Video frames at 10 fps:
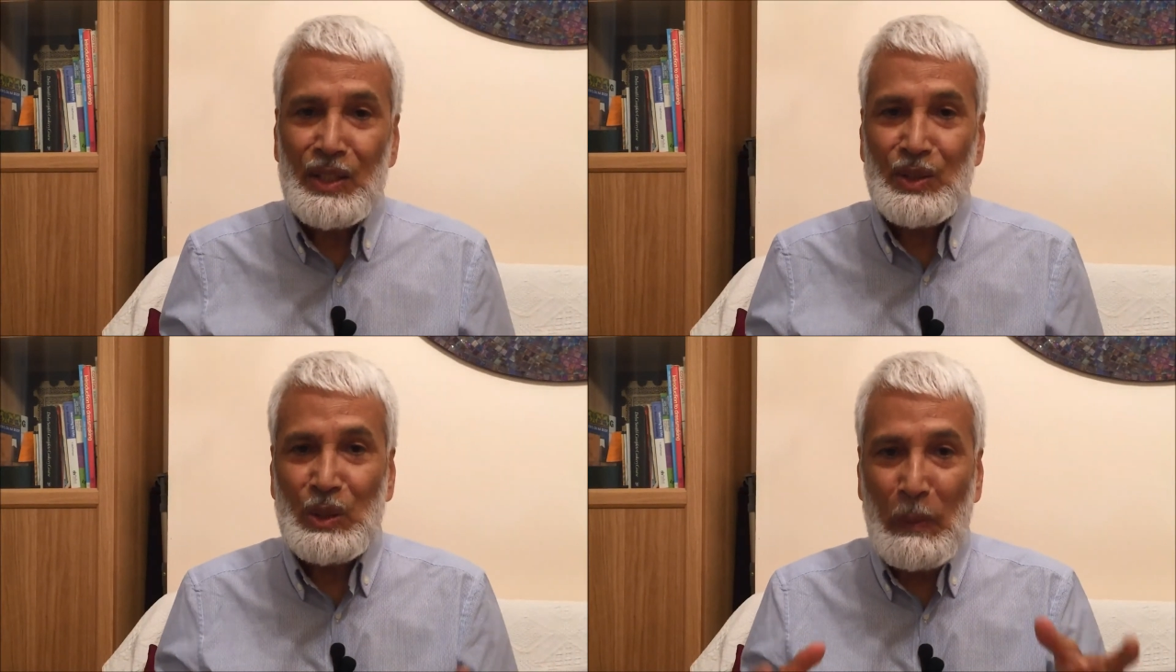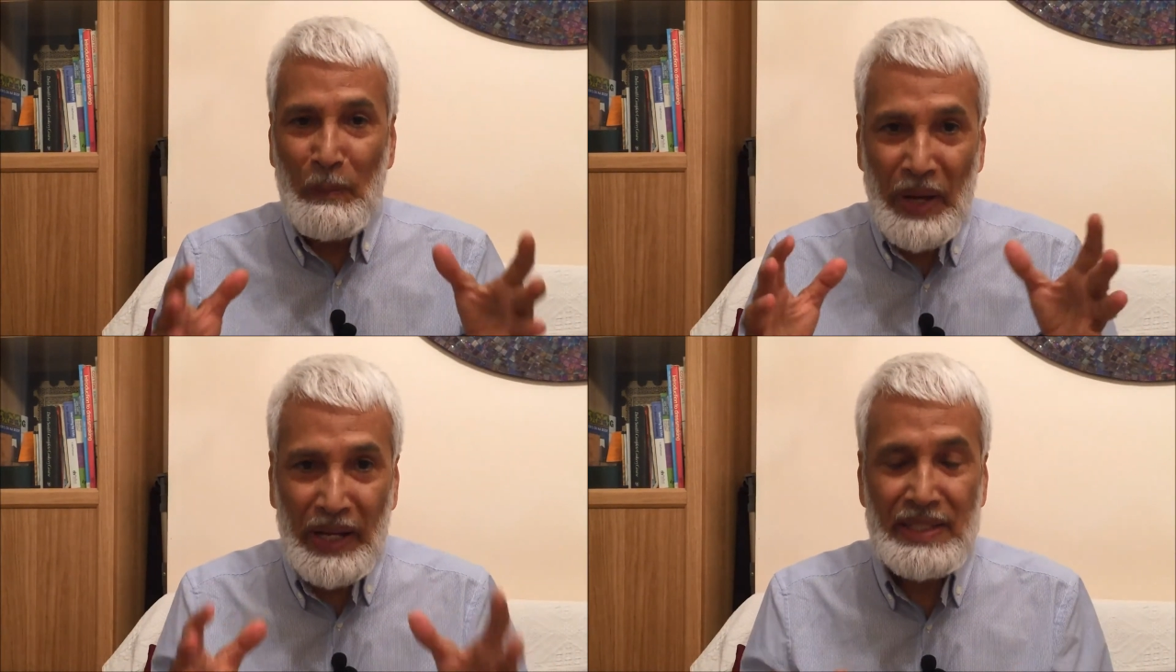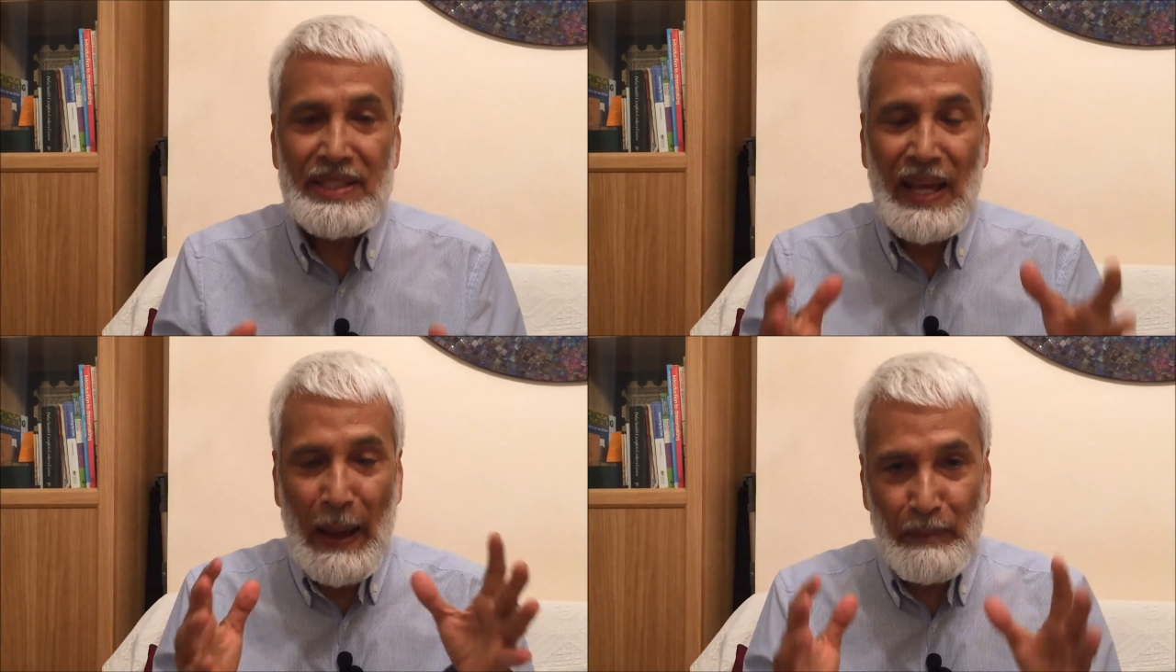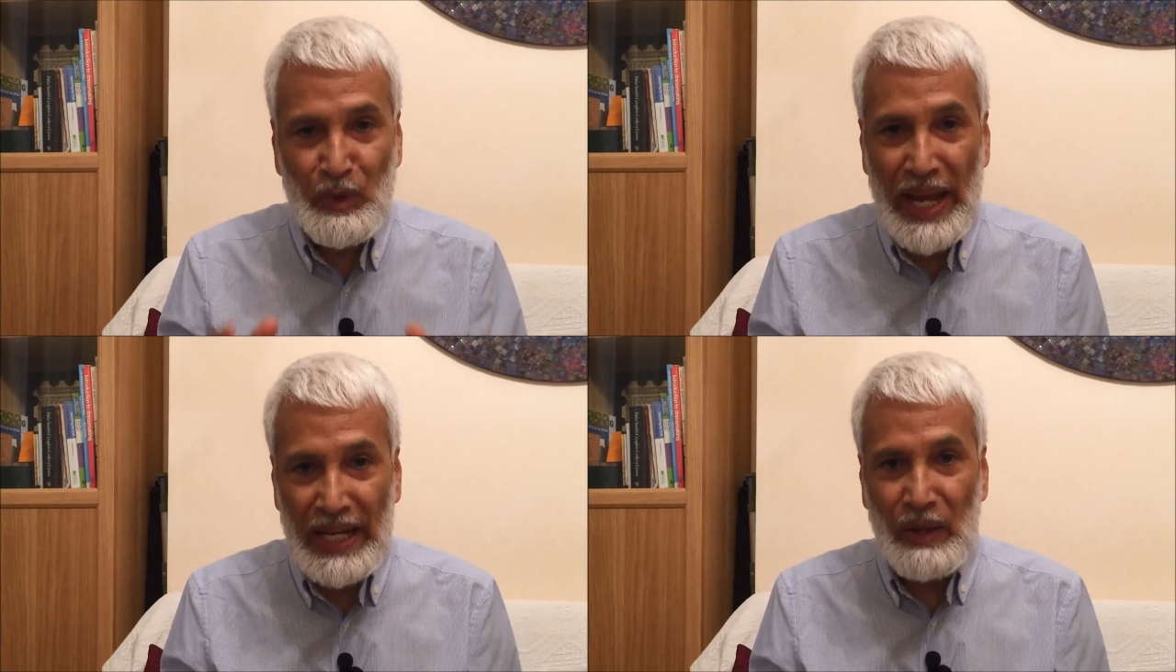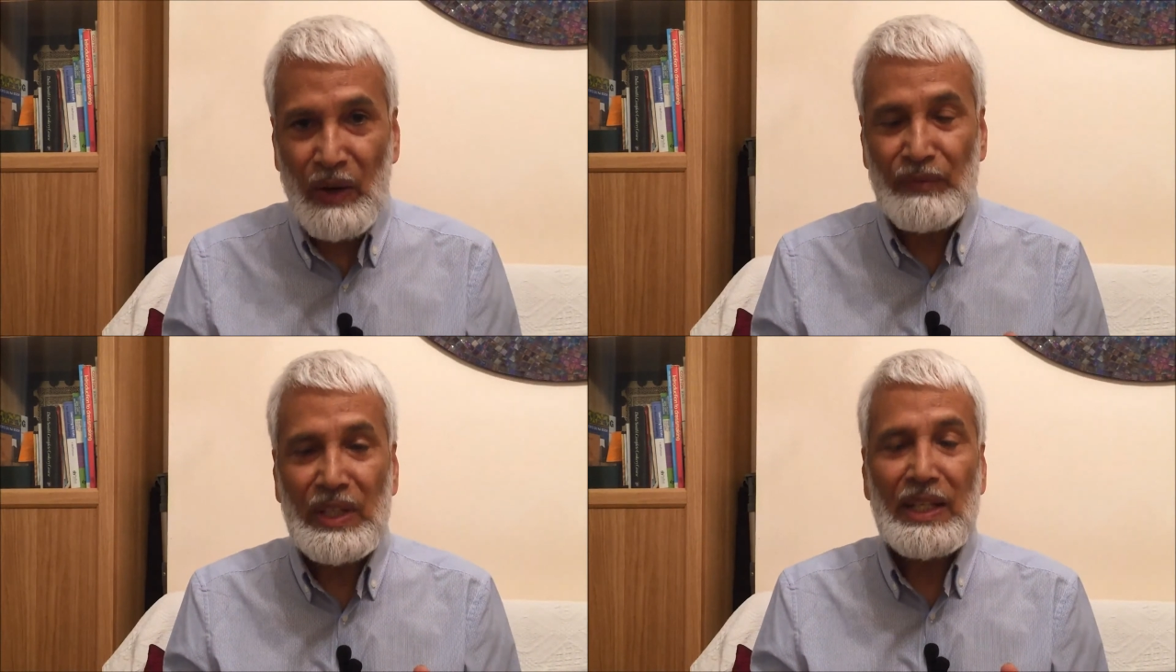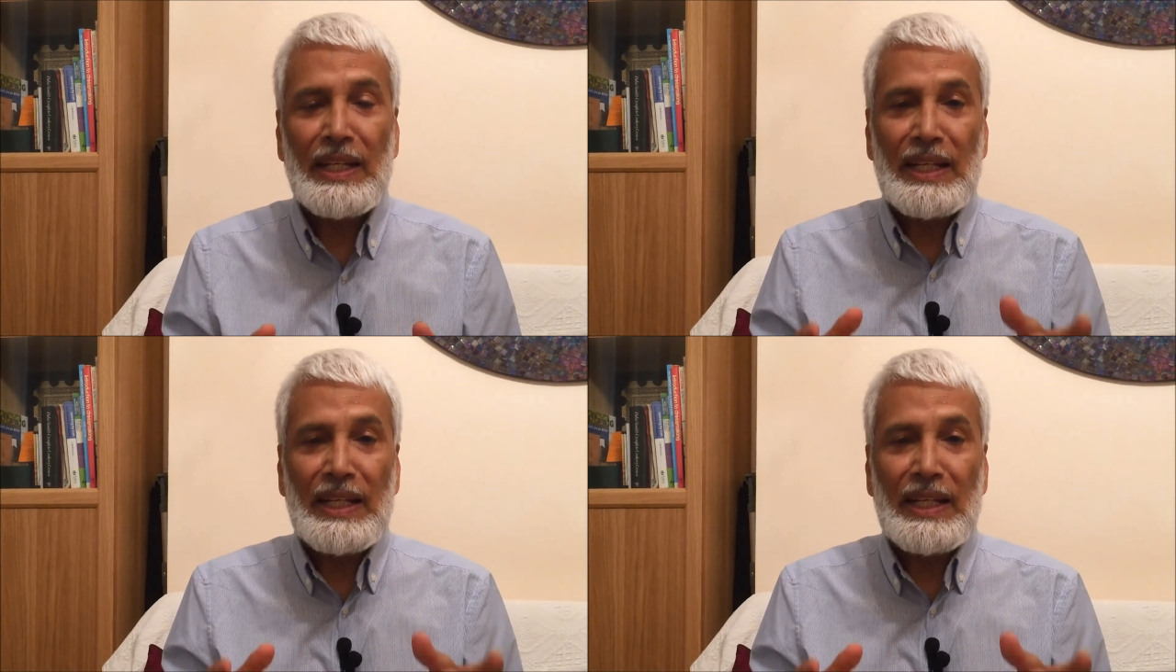So parents have to adopt